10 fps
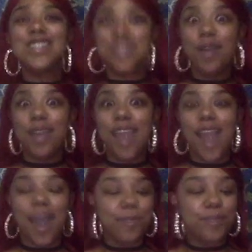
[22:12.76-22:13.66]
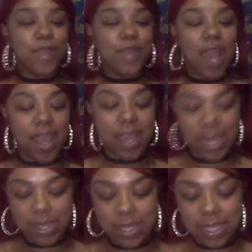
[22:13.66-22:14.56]
so yeah, I
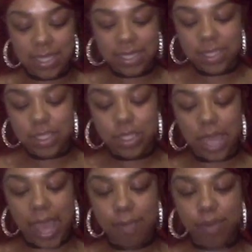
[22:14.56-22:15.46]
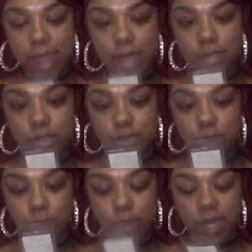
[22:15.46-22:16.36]
got this eyebrow
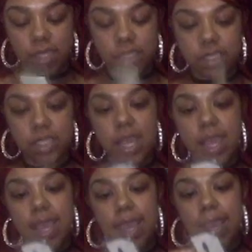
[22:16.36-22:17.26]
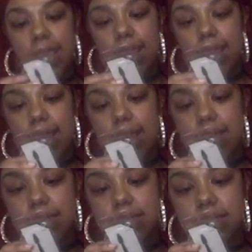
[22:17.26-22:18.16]
duo brush
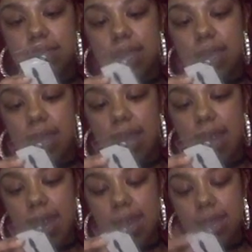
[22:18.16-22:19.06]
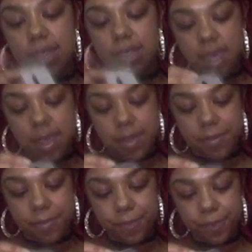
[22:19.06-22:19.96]
and it has
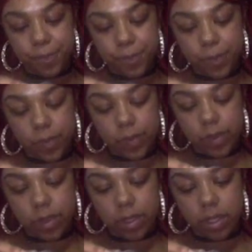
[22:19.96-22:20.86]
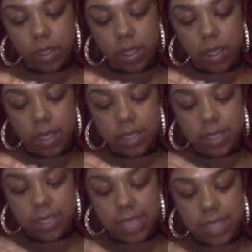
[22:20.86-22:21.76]
um it
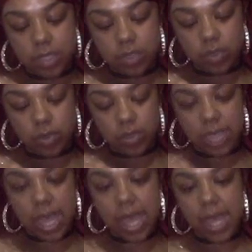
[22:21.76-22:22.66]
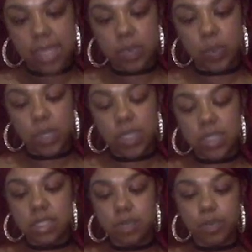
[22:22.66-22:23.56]
says it has dual sides. One is a
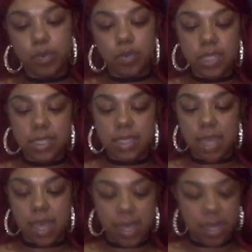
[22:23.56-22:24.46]
spoolie side.